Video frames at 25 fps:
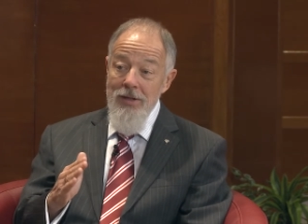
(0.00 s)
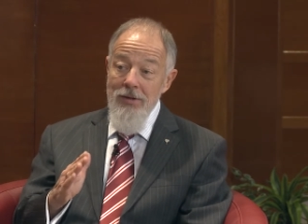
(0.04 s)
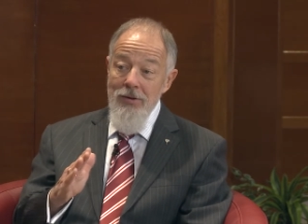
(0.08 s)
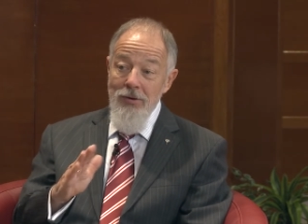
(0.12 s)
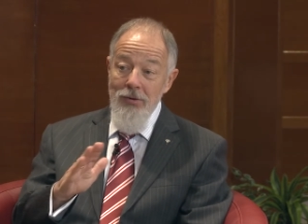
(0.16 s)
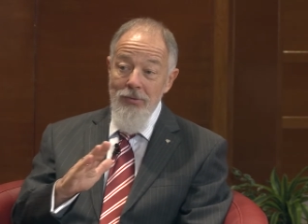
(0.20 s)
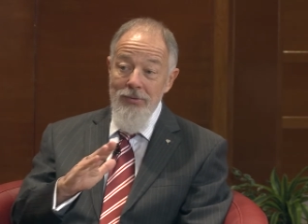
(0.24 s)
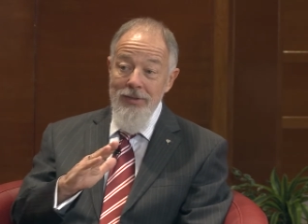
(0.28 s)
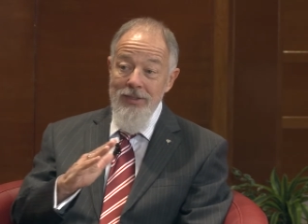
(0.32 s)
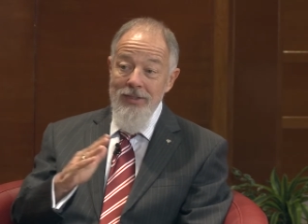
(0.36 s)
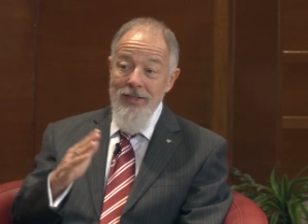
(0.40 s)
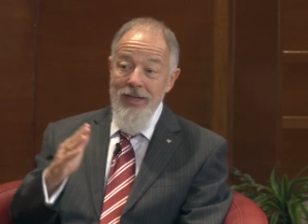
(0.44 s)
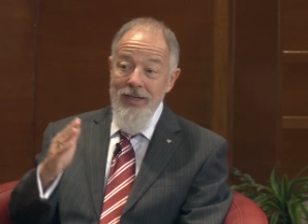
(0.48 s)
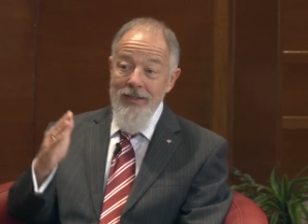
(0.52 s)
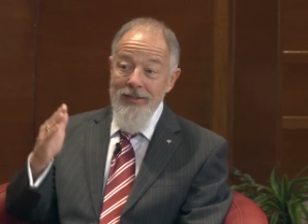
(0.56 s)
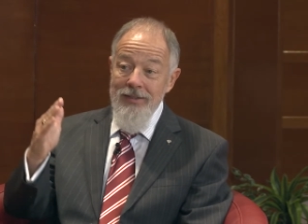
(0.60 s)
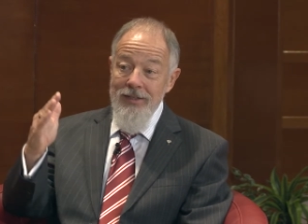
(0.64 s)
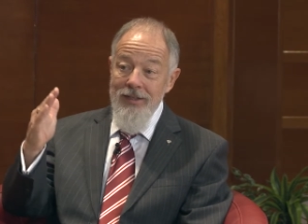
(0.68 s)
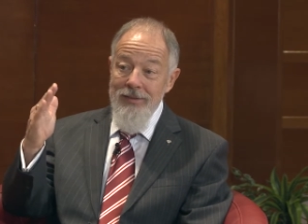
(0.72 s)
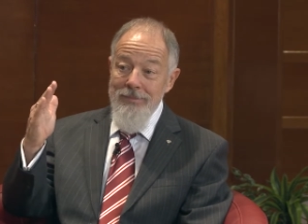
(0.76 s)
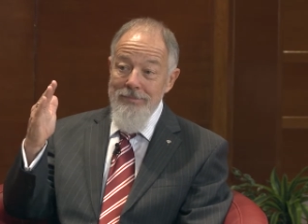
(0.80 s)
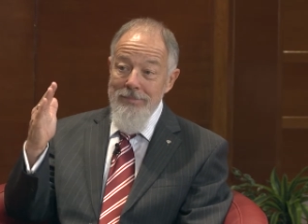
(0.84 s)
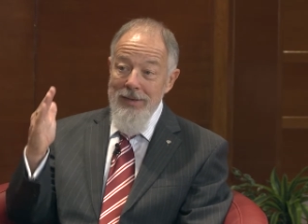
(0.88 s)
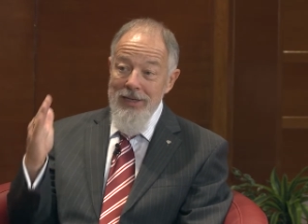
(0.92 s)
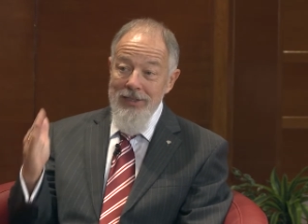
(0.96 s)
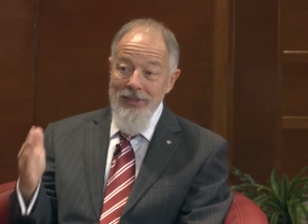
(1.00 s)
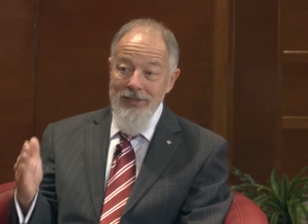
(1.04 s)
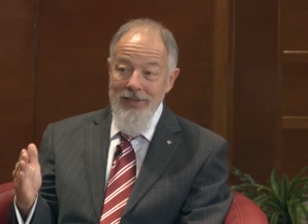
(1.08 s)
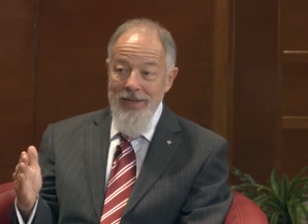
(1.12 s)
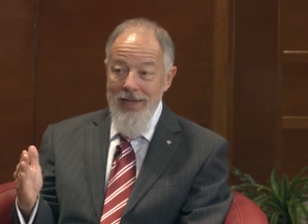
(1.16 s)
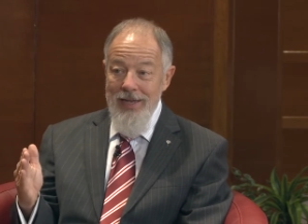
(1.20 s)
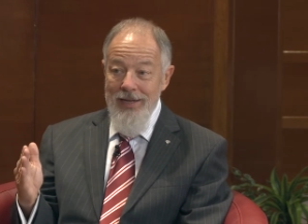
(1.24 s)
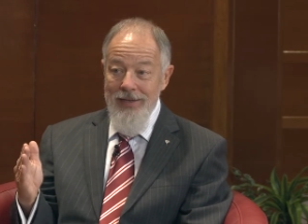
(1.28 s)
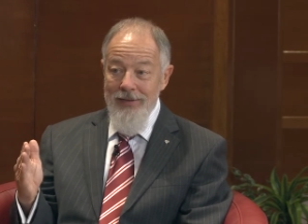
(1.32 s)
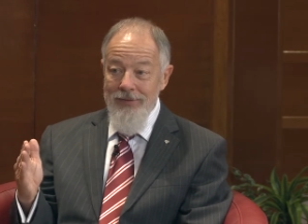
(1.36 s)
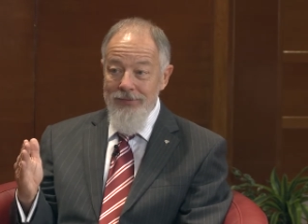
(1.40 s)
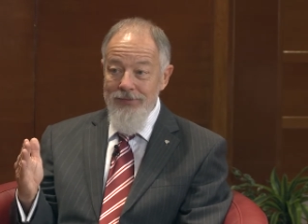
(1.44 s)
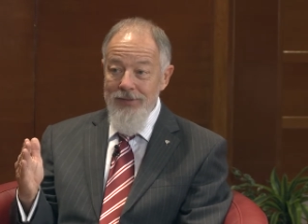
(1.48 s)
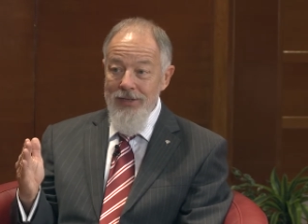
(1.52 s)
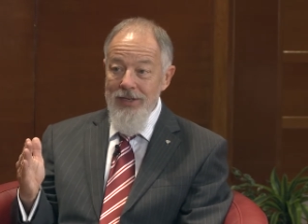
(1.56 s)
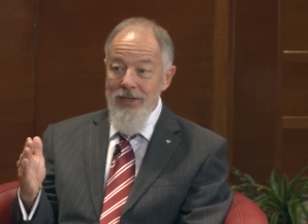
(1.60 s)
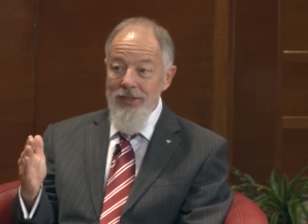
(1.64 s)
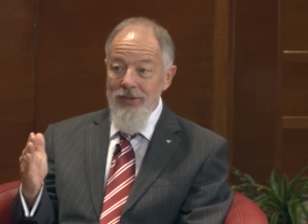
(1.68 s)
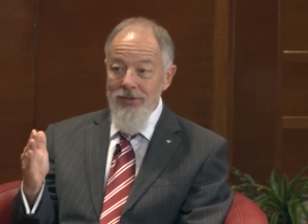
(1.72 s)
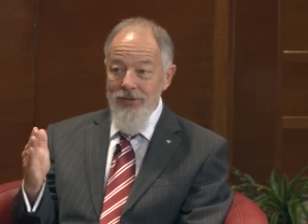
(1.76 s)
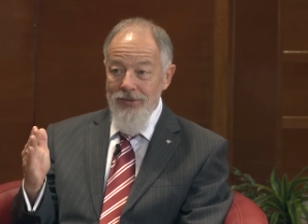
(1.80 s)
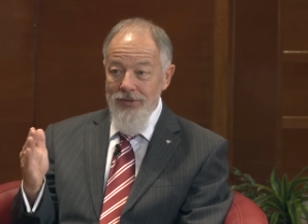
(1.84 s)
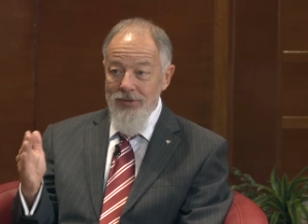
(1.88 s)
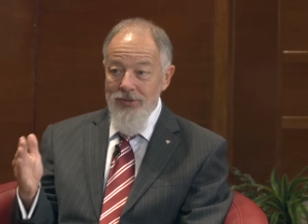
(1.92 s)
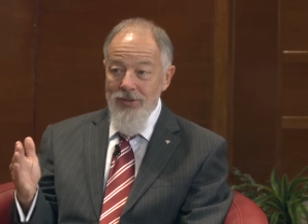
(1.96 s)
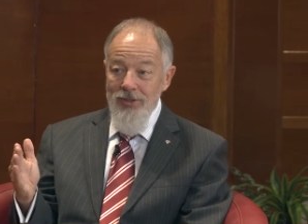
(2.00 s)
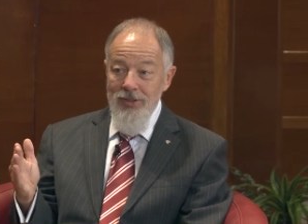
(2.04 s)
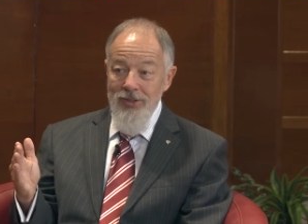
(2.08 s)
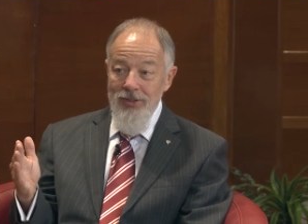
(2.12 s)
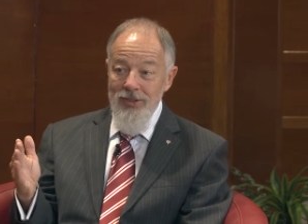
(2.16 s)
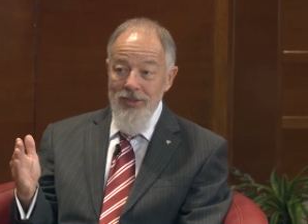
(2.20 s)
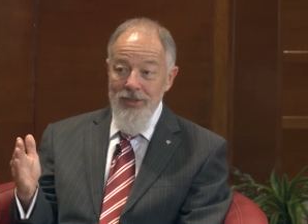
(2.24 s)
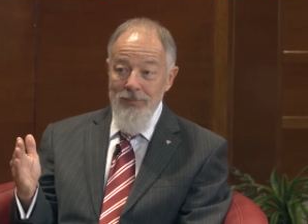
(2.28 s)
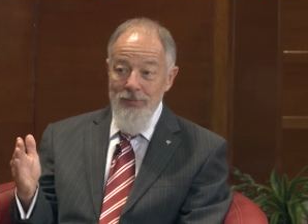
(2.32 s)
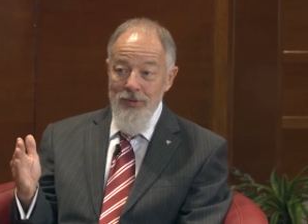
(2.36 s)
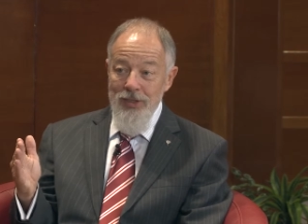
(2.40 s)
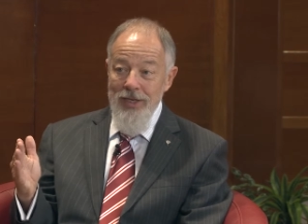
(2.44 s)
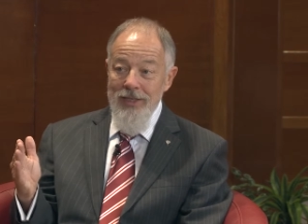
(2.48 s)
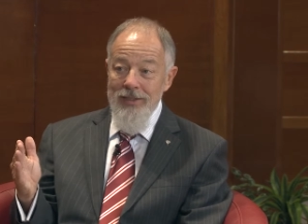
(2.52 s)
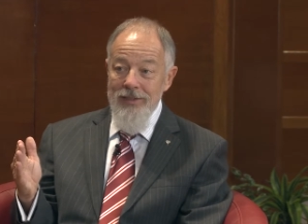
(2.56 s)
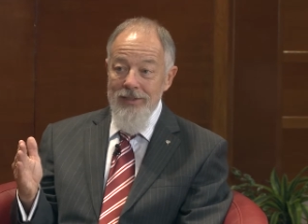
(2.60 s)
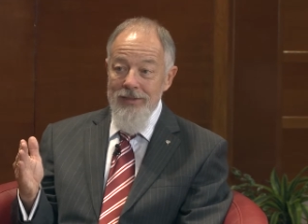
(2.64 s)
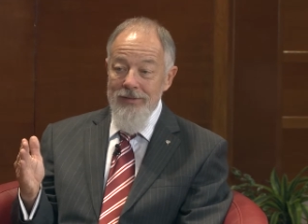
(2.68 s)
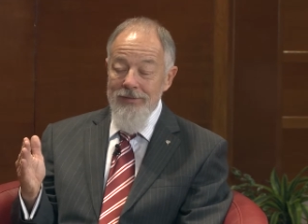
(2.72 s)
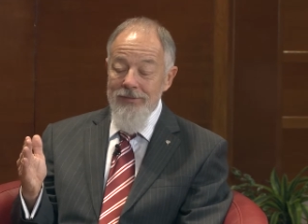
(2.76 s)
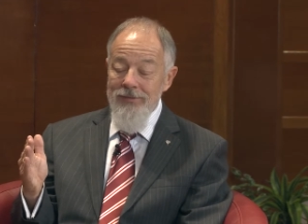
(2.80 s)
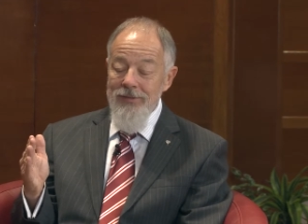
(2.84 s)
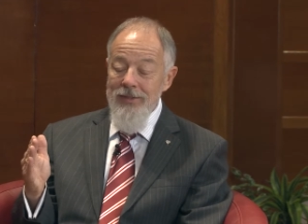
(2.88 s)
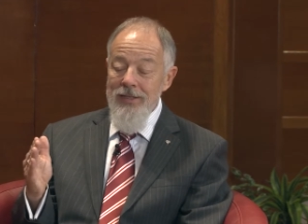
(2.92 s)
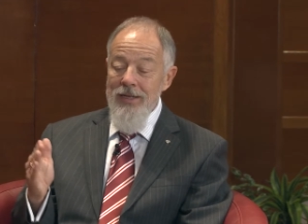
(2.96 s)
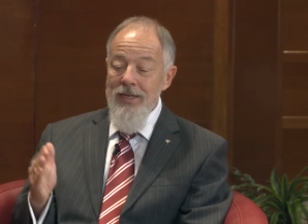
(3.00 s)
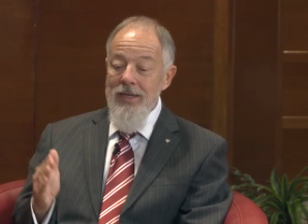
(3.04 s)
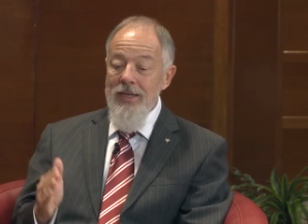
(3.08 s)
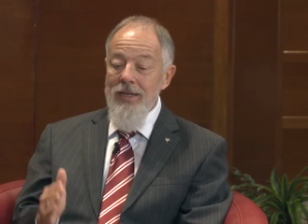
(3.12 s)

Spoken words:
Or is that a must-have strategic objective?